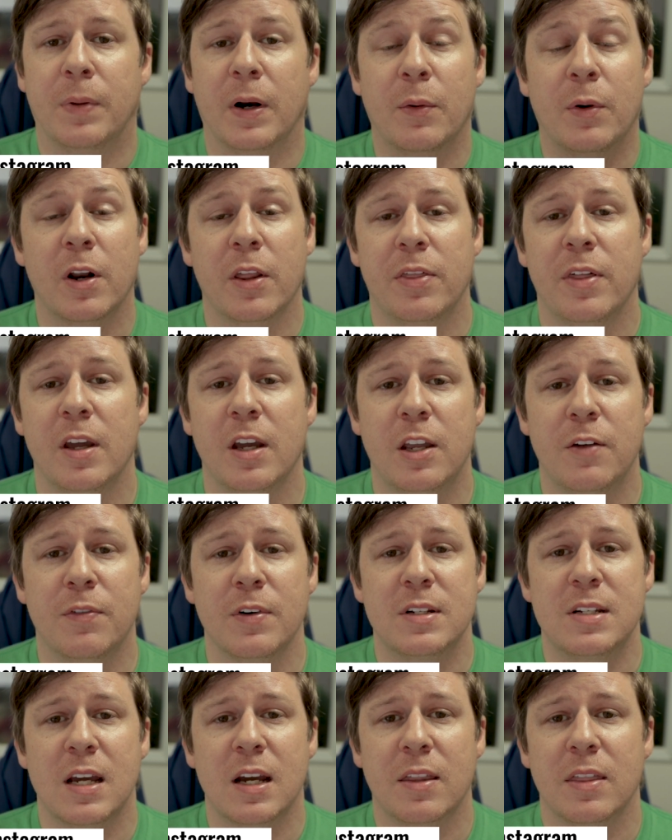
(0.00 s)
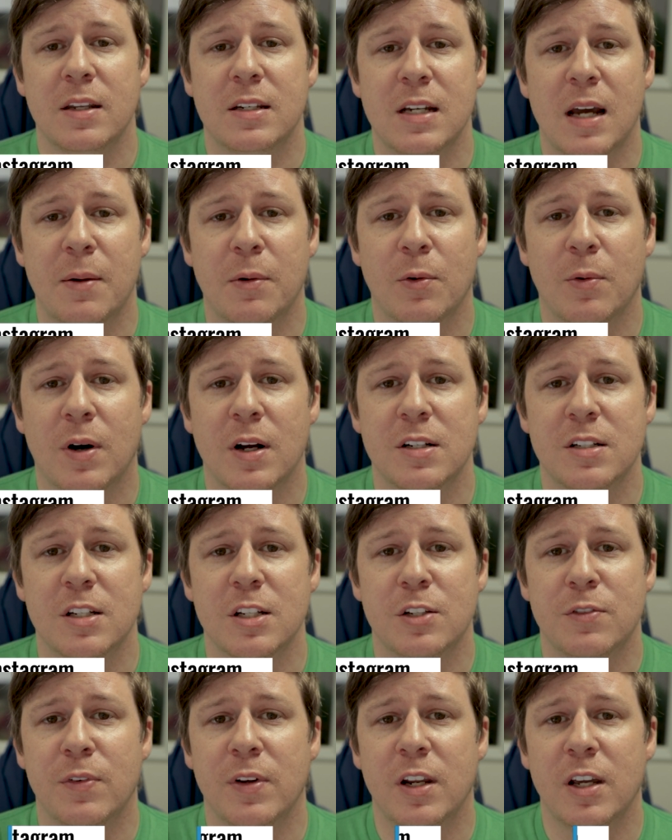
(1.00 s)
But I want to thank you for taking the time to watch
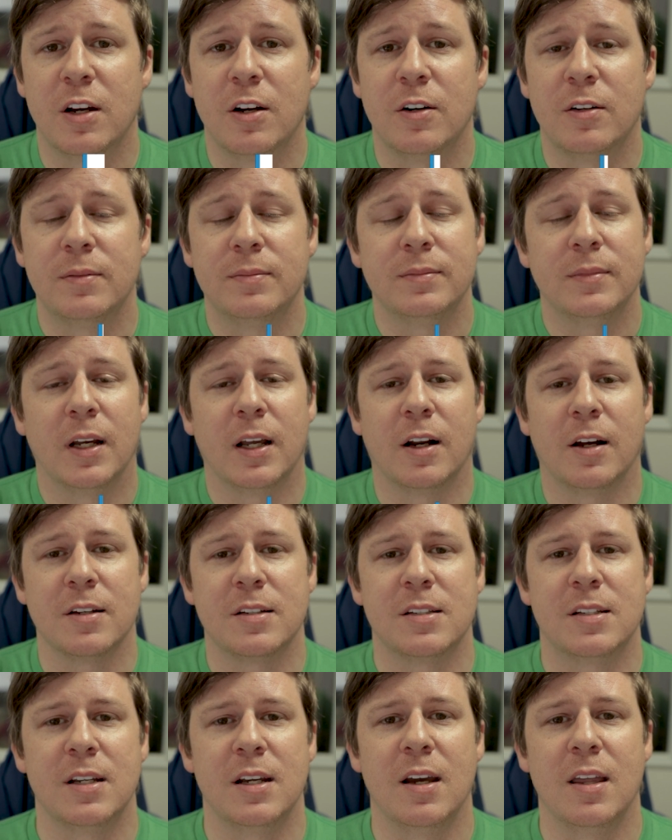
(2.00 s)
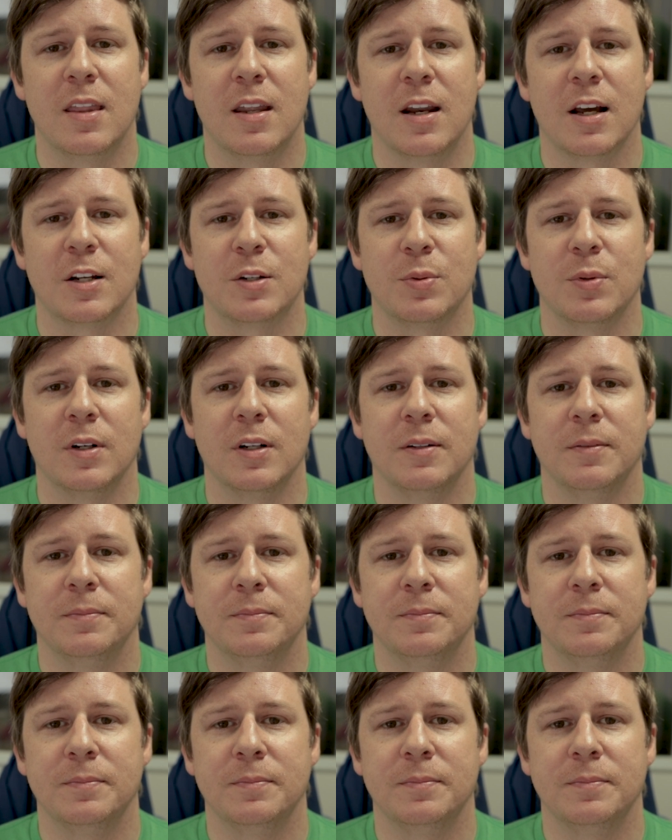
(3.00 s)
this video, and I'll see you in the next one.